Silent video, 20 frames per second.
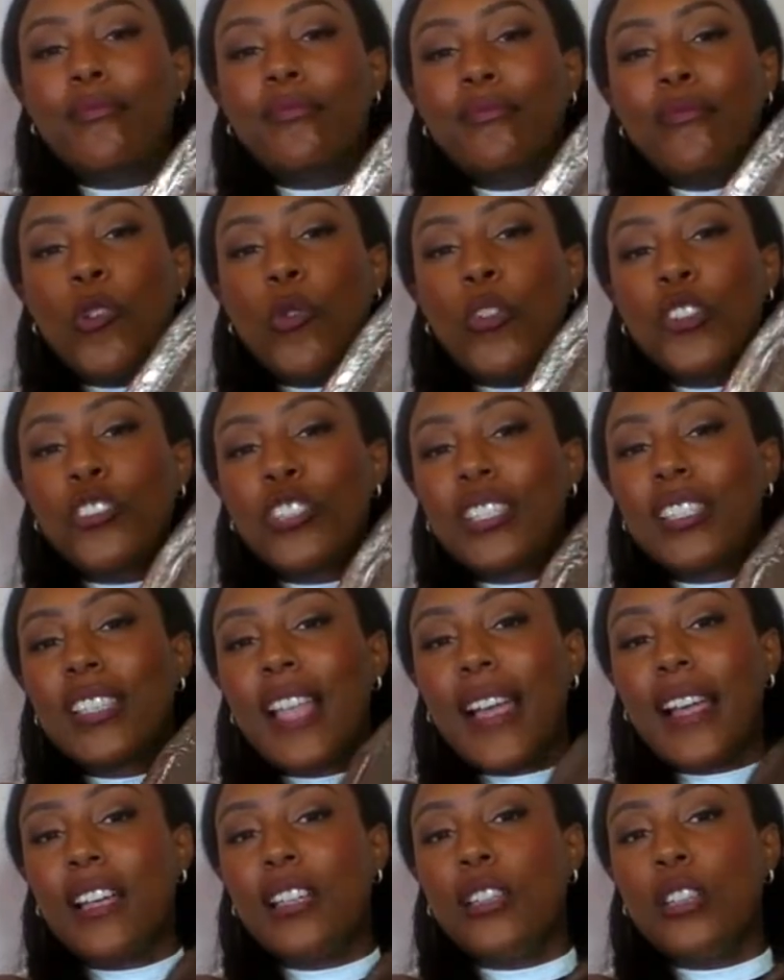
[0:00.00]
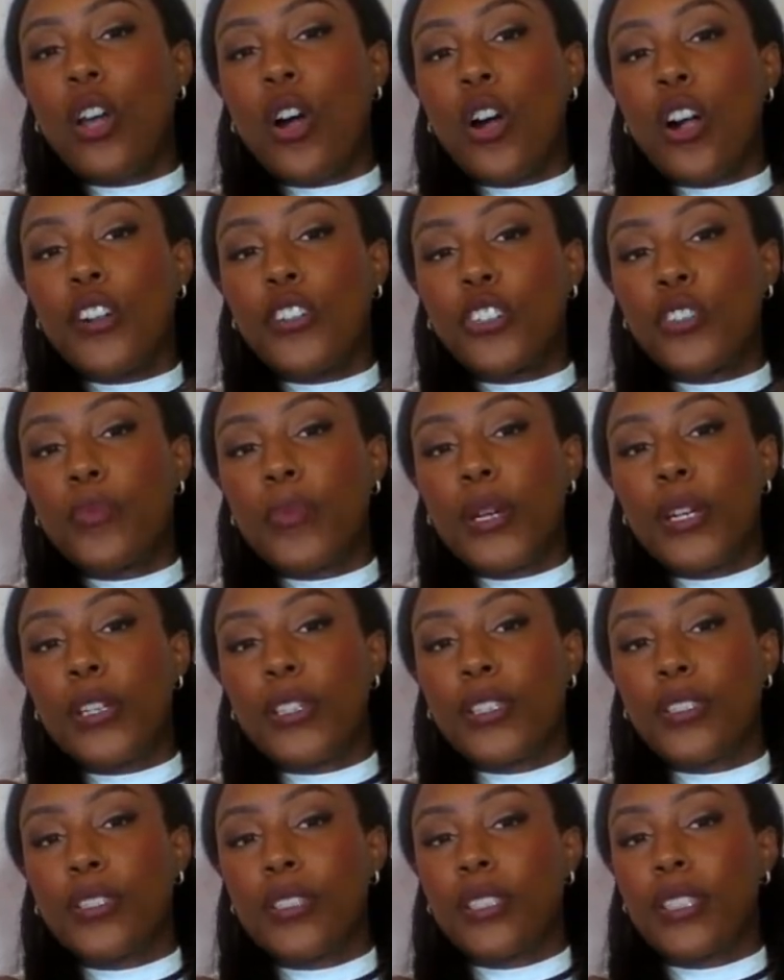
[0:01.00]
Or just like a large
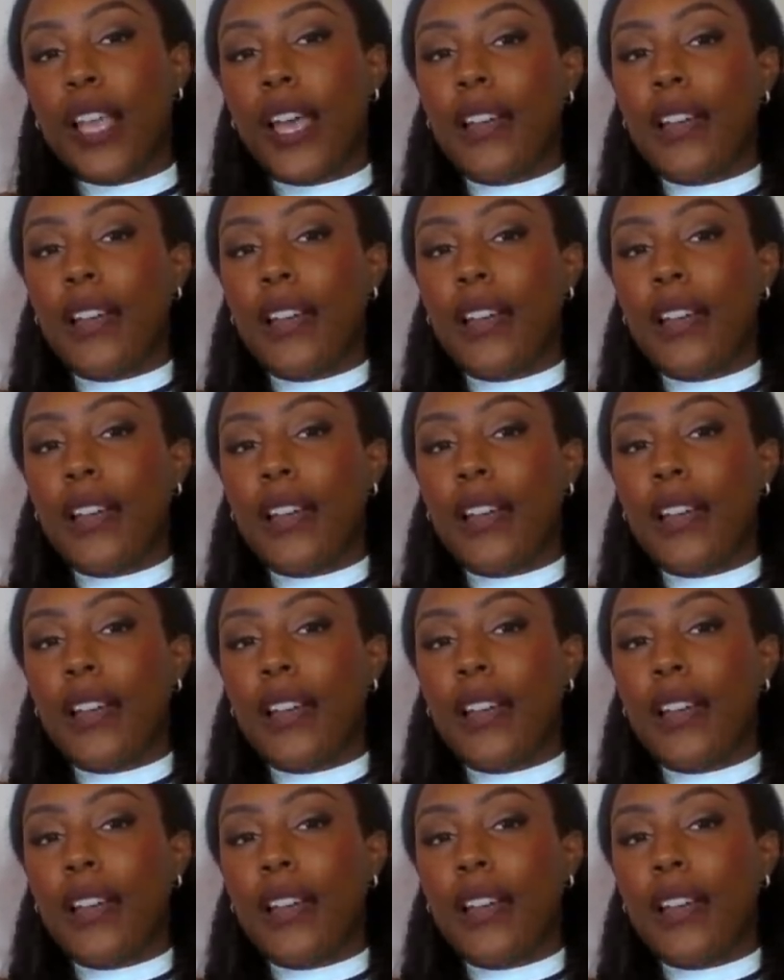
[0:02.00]
purse.